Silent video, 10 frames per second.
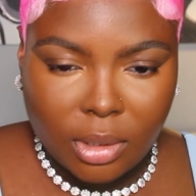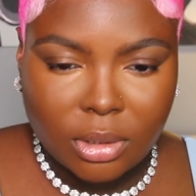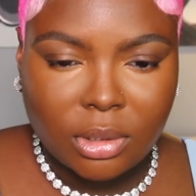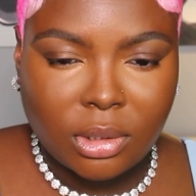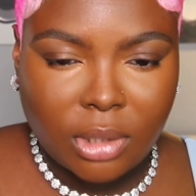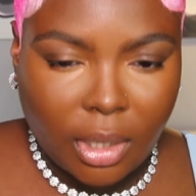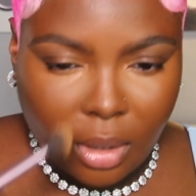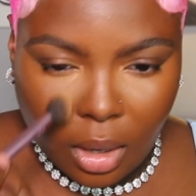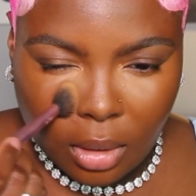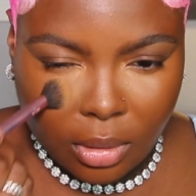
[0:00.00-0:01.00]

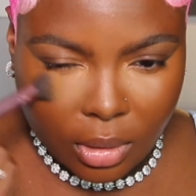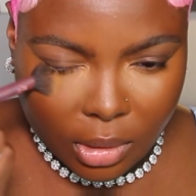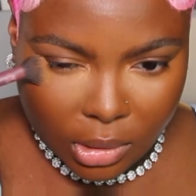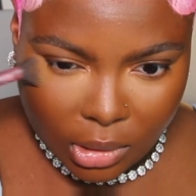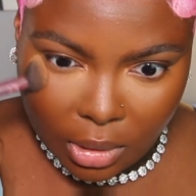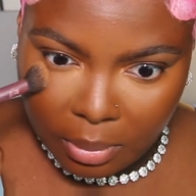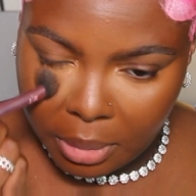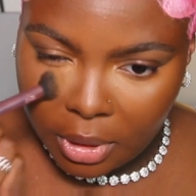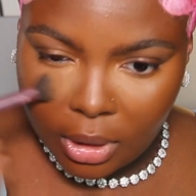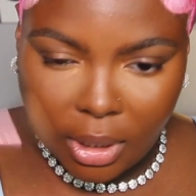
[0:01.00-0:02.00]
set all of this in
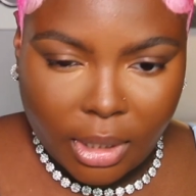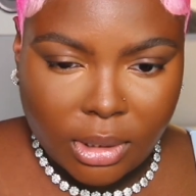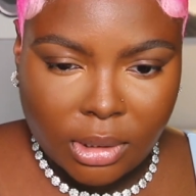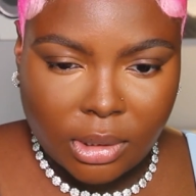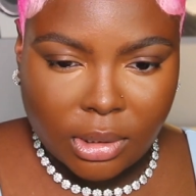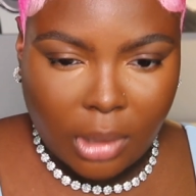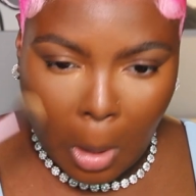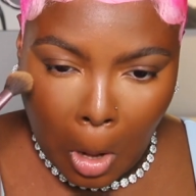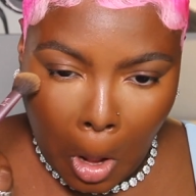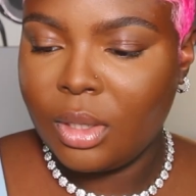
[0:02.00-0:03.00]
place.
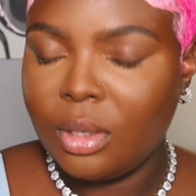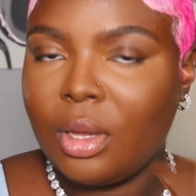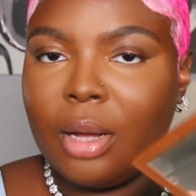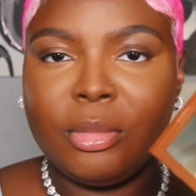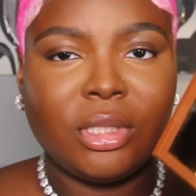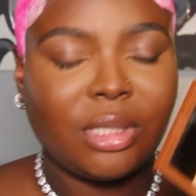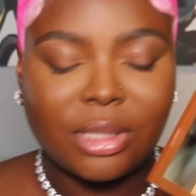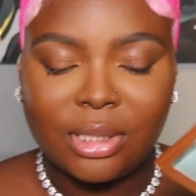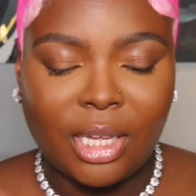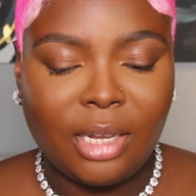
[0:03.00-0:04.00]
I'm using the
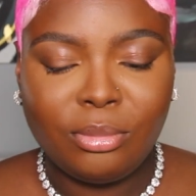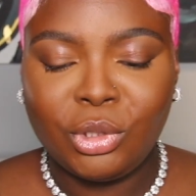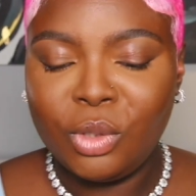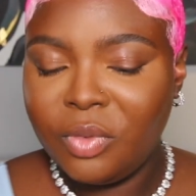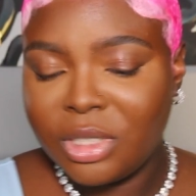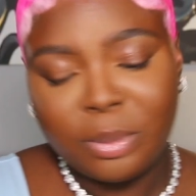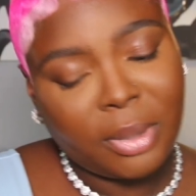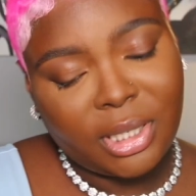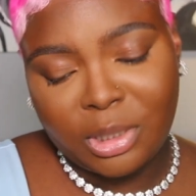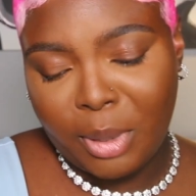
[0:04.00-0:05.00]
same Juvia's
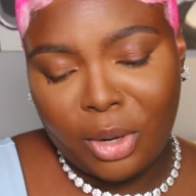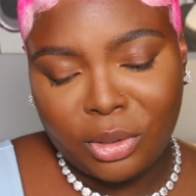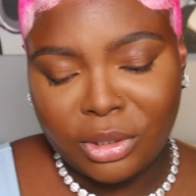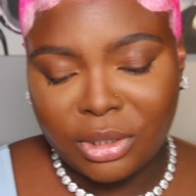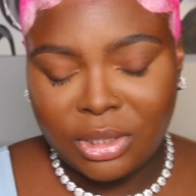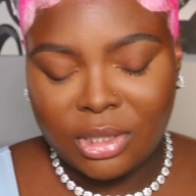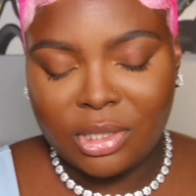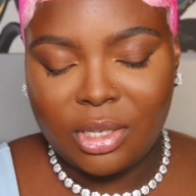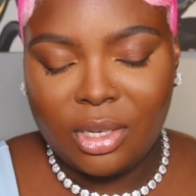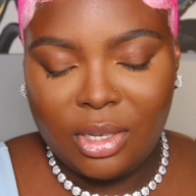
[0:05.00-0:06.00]
Place powders
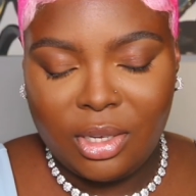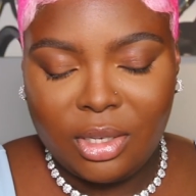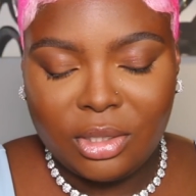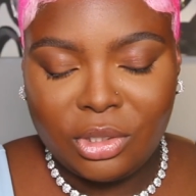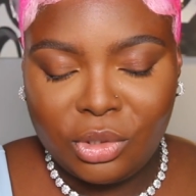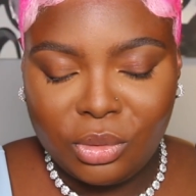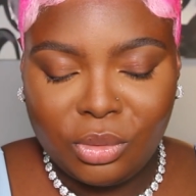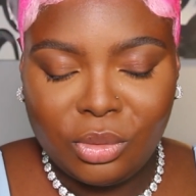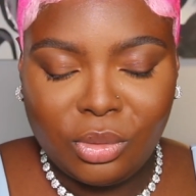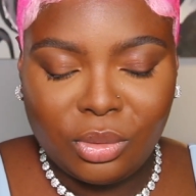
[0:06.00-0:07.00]

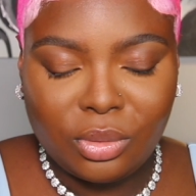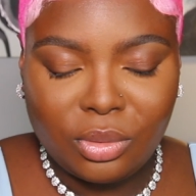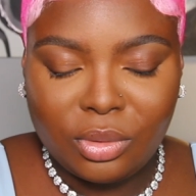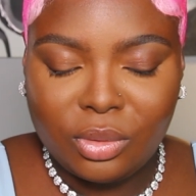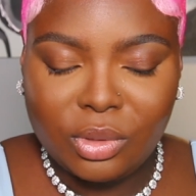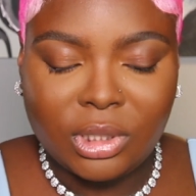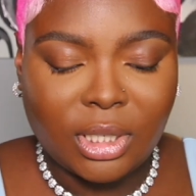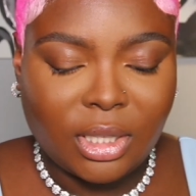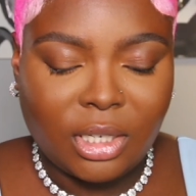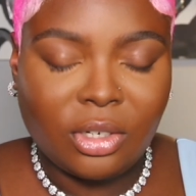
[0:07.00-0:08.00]
to
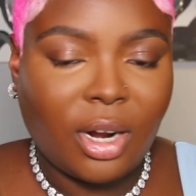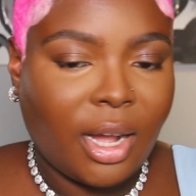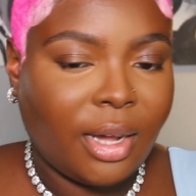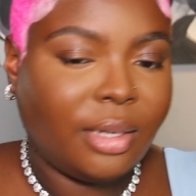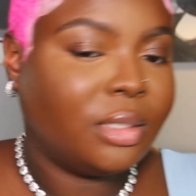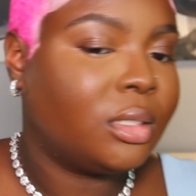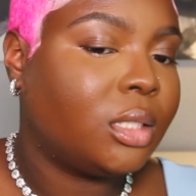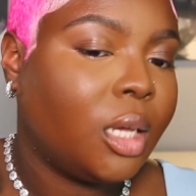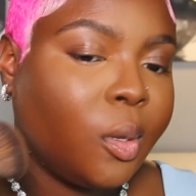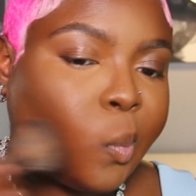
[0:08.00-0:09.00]
set the under eye and
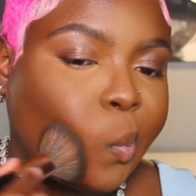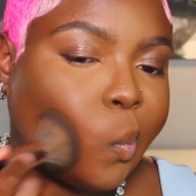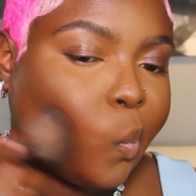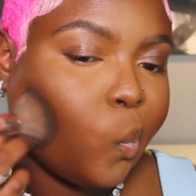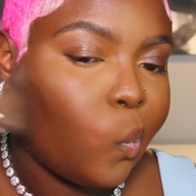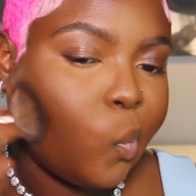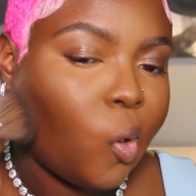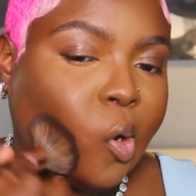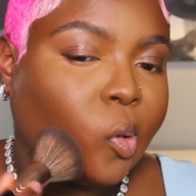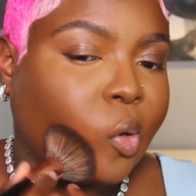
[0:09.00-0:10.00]
set
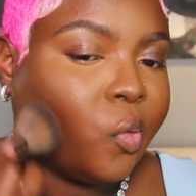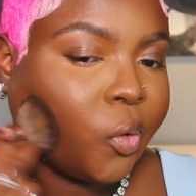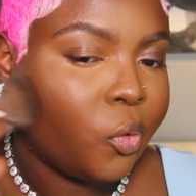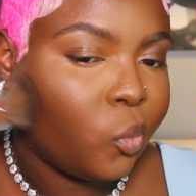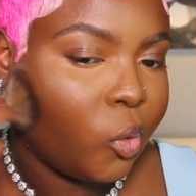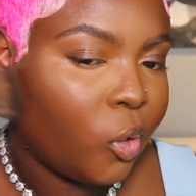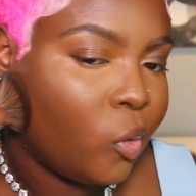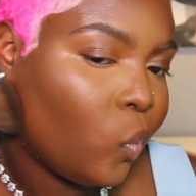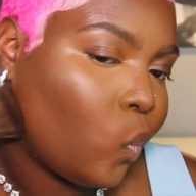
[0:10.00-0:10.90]
all over as well.